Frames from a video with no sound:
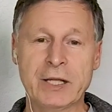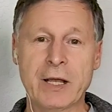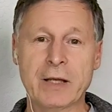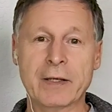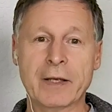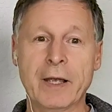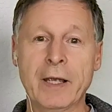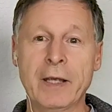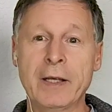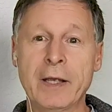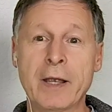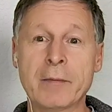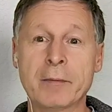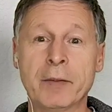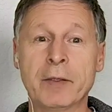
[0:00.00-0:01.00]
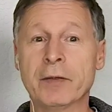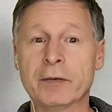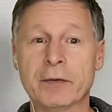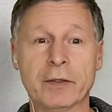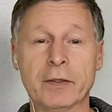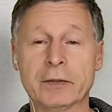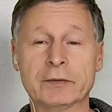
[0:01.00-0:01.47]
like AA
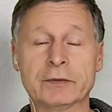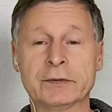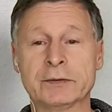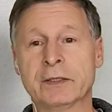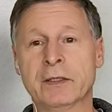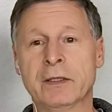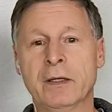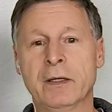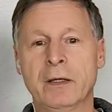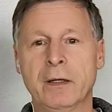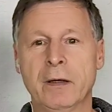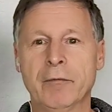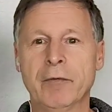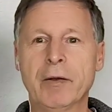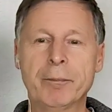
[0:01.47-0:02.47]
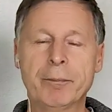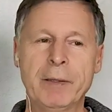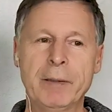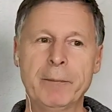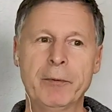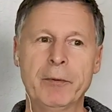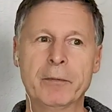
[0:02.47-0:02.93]
meetings, when
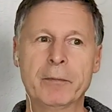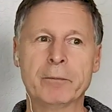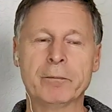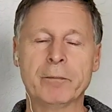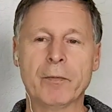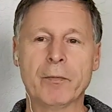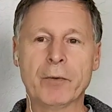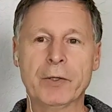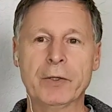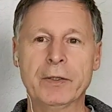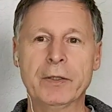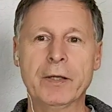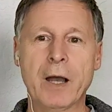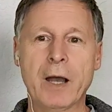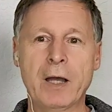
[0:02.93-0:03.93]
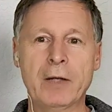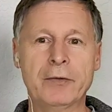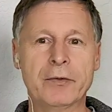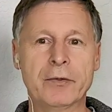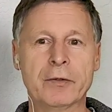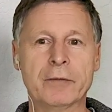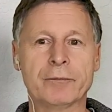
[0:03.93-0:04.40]
people really
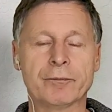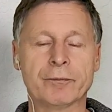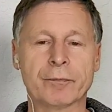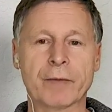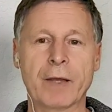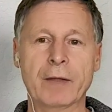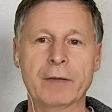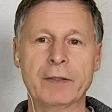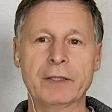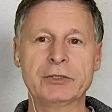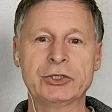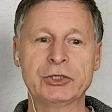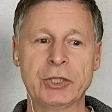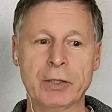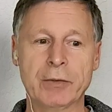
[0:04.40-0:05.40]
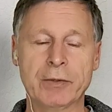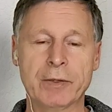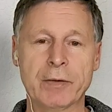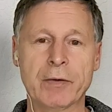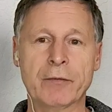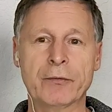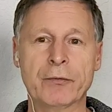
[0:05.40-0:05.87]
gather and they share
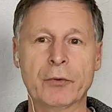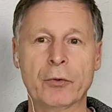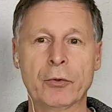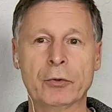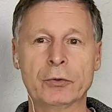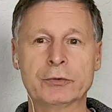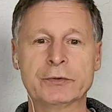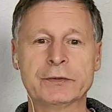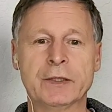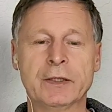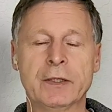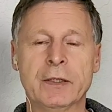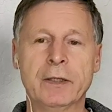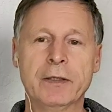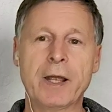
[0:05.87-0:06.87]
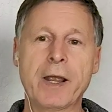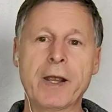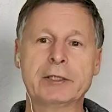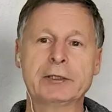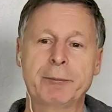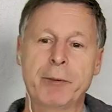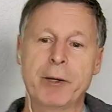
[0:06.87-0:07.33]
their thoughts, they
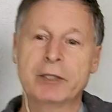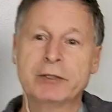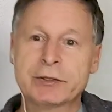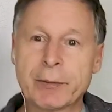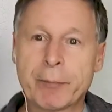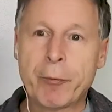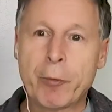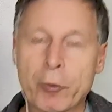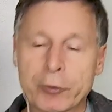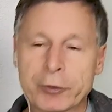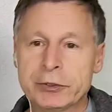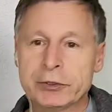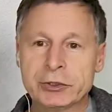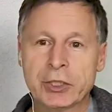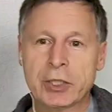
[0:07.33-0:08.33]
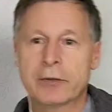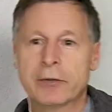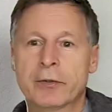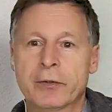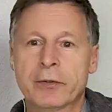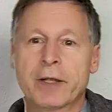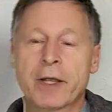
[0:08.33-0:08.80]
express support each
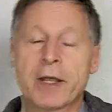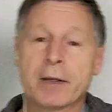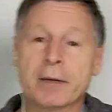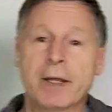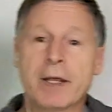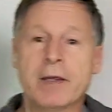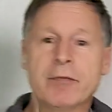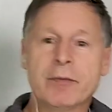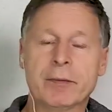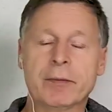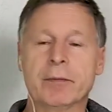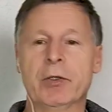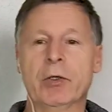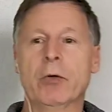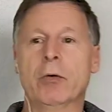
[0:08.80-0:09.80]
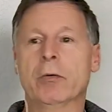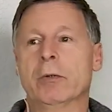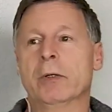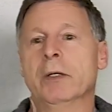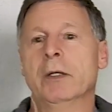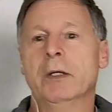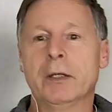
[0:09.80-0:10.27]
other, they even
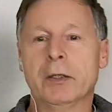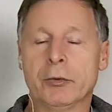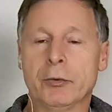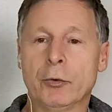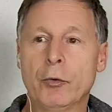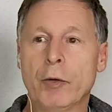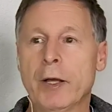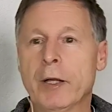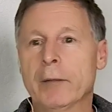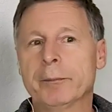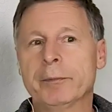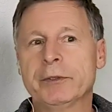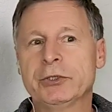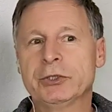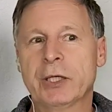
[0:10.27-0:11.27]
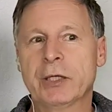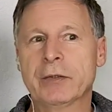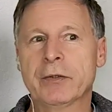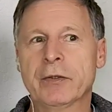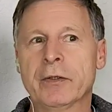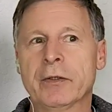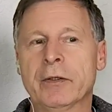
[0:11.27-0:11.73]
do help each
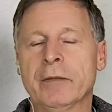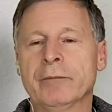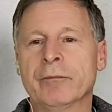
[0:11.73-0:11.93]
other.